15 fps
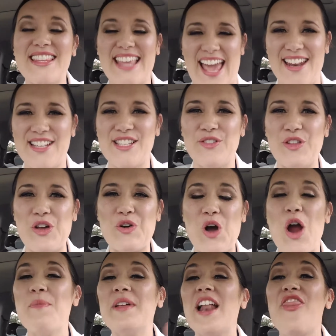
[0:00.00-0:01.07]
Countess of Low
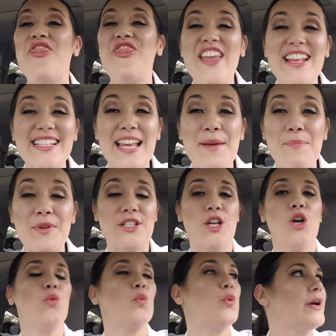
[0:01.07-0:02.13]
Carb, and on this
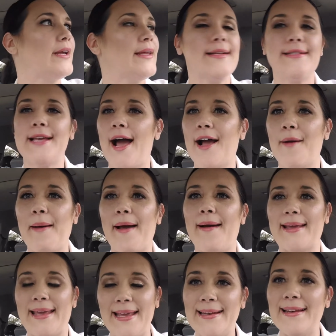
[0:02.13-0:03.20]
episode we're going to talk
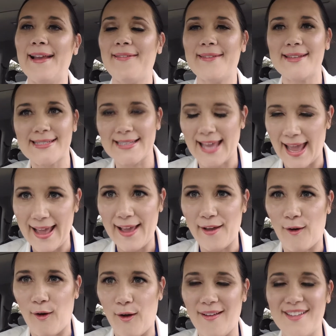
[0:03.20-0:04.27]
about getting on the
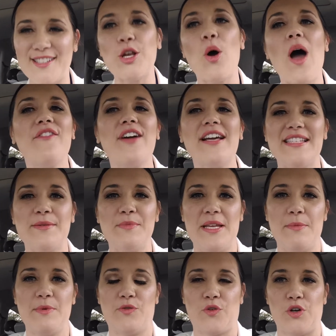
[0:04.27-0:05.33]
scale. So I've got some
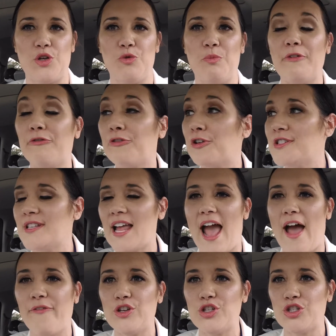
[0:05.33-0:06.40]
tips for you, but first I
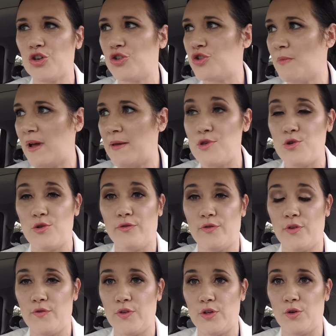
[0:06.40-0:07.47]
have to show you my
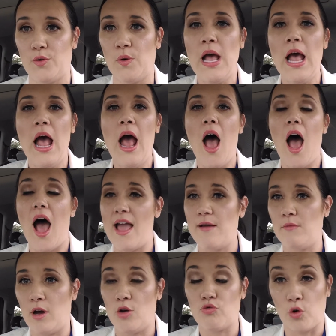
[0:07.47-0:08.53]
beautiful view. I
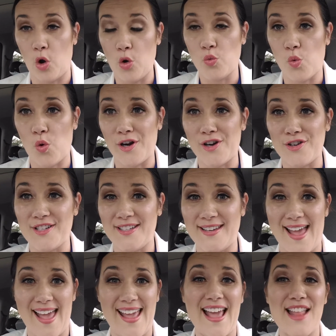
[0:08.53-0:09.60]
am a road warrior
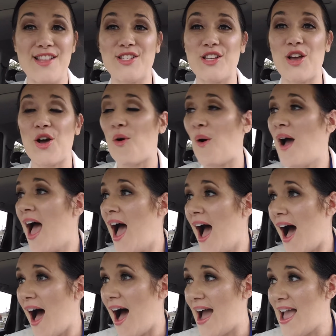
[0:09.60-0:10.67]
today, and so
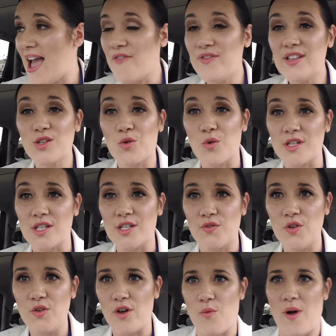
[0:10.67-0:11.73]
I have this gorgeous
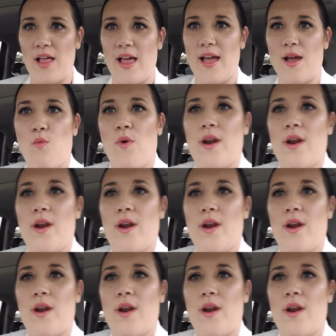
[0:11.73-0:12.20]
view though while I